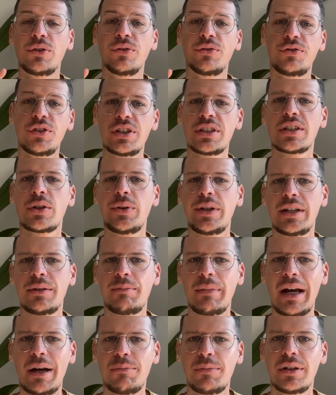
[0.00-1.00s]
to first create a
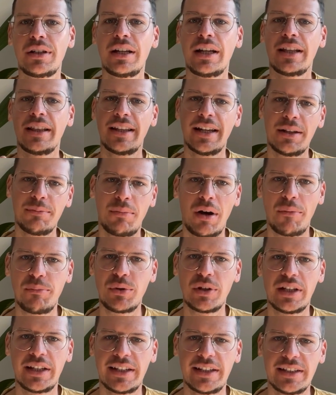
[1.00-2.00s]
map and then
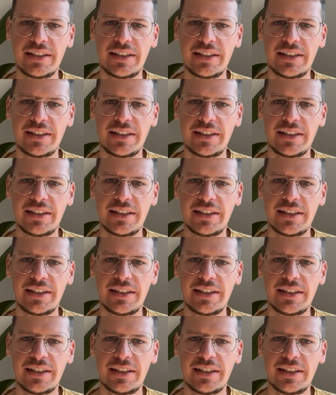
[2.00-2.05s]
populate